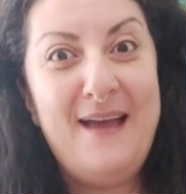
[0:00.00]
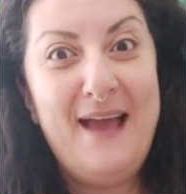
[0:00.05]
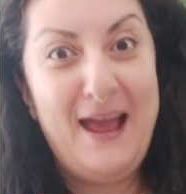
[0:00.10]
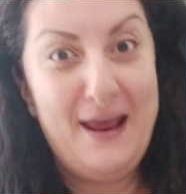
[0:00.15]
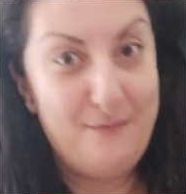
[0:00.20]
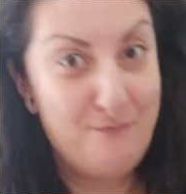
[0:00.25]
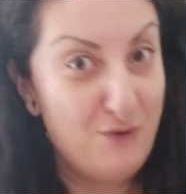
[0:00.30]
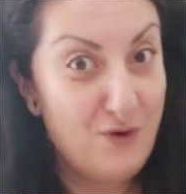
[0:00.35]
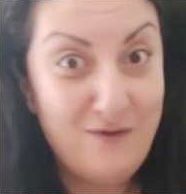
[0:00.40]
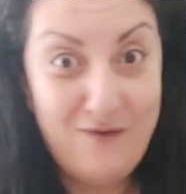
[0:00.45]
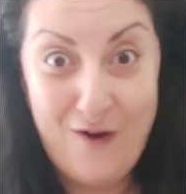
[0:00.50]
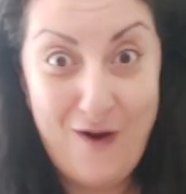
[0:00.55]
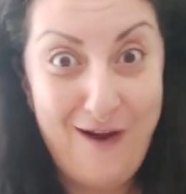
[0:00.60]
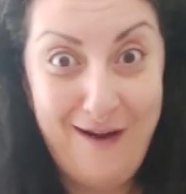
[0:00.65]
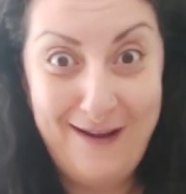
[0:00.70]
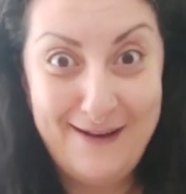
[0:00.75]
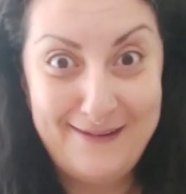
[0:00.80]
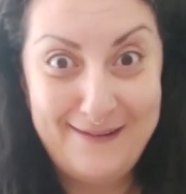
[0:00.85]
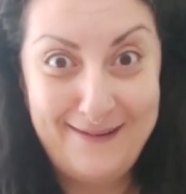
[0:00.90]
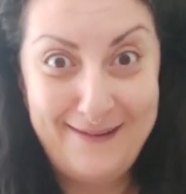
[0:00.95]
and move
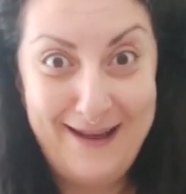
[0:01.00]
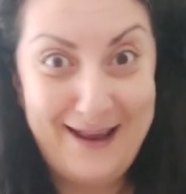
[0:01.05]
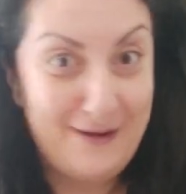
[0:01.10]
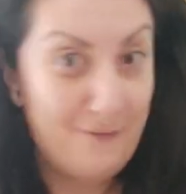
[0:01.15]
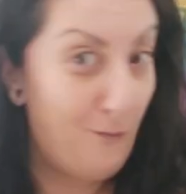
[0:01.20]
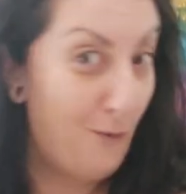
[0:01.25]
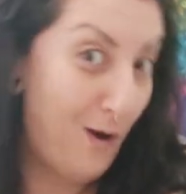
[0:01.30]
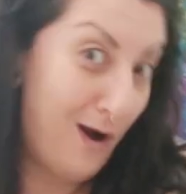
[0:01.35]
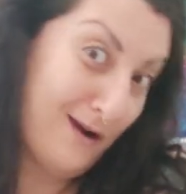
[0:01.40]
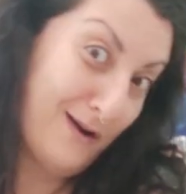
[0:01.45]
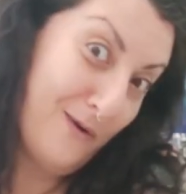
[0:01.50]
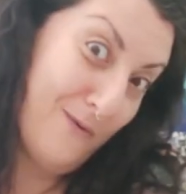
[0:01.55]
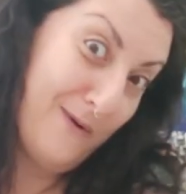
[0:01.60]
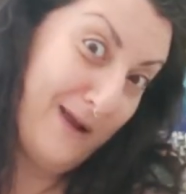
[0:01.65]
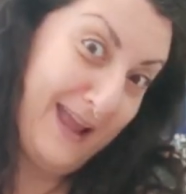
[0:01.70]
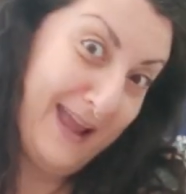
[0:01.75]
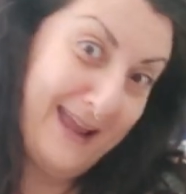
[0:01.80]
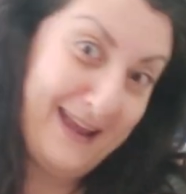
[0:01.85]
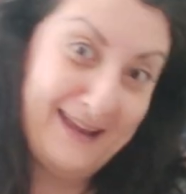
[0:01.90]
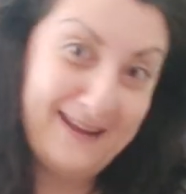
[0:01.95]
on and walk
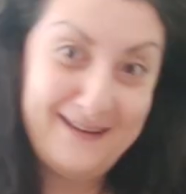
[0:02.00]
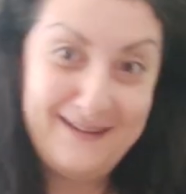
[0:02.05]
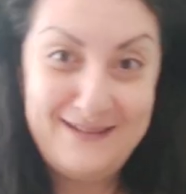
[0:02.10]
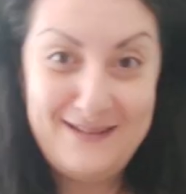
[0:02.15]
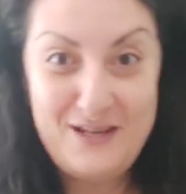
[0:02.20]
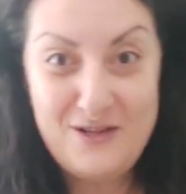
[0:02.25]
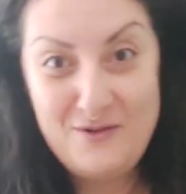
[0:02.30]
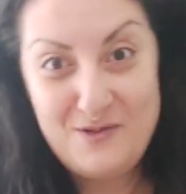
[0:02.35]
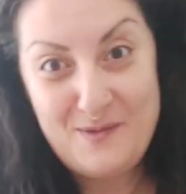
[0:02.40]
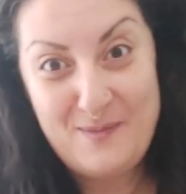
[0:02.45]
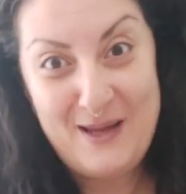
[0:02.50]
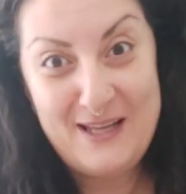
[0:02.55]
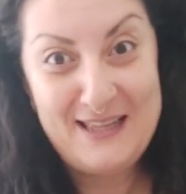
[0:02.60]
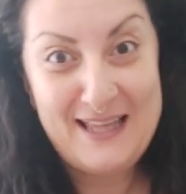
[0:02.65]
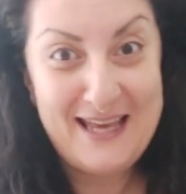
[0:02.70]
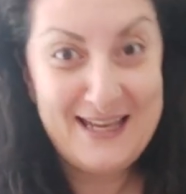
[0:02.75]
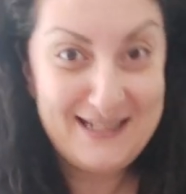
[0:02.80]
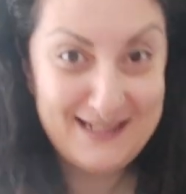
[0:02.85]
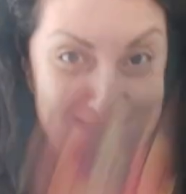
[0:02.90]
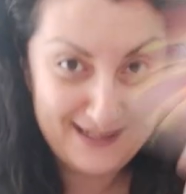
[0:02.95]
away, to use my
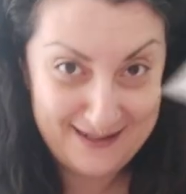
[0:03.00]
legs